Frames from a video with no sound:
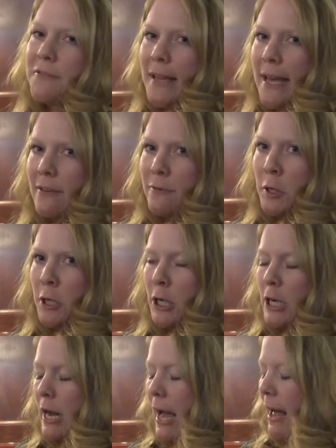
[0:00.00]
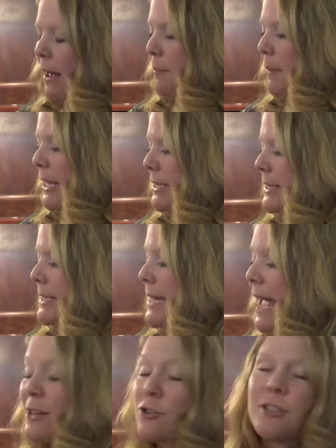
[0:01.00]
flavor. Um, it's
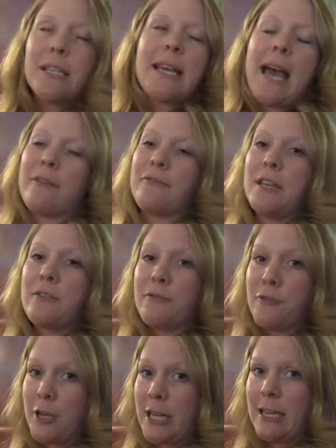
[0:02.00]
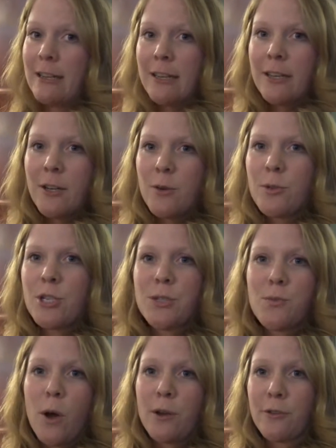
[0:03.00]
naturally caffeine free, mm -hmm. which
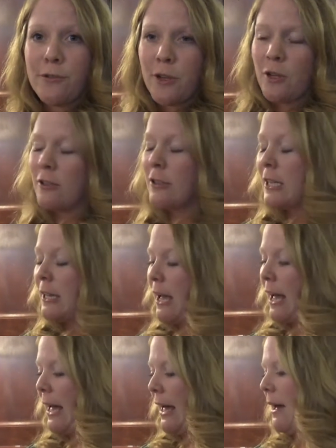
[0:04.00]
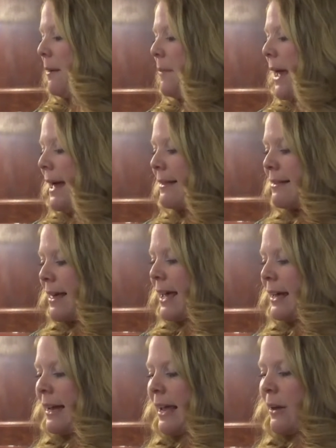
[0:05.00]
is wonderful. Um, and
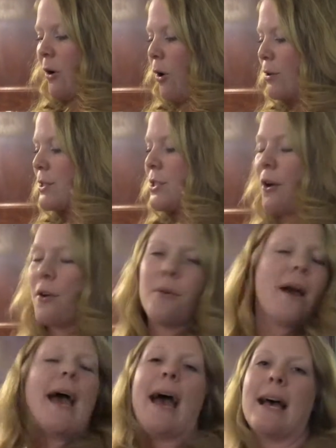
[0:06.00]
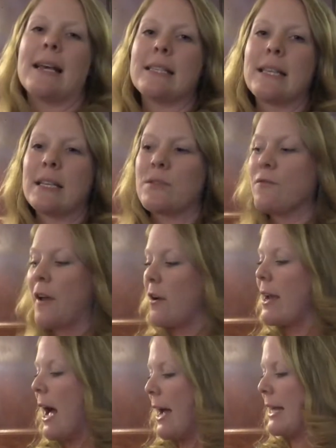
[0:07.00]
then it also has, it's
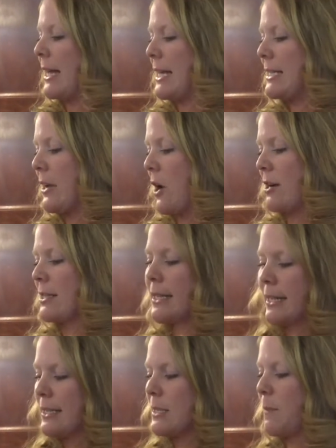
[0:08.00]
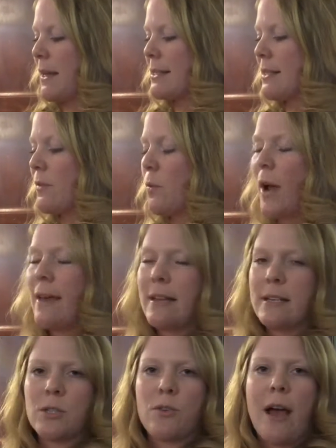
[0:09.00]
very high in antioxidants because of the way
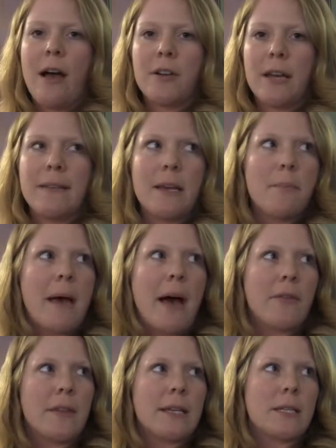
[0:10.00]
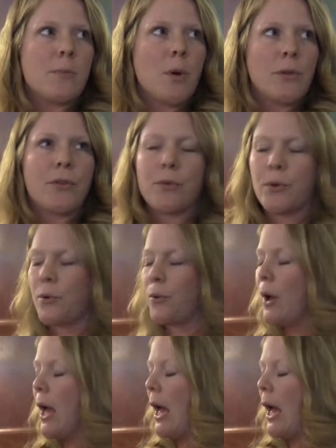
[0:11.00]
that it's ground and the amount that it's pulled through.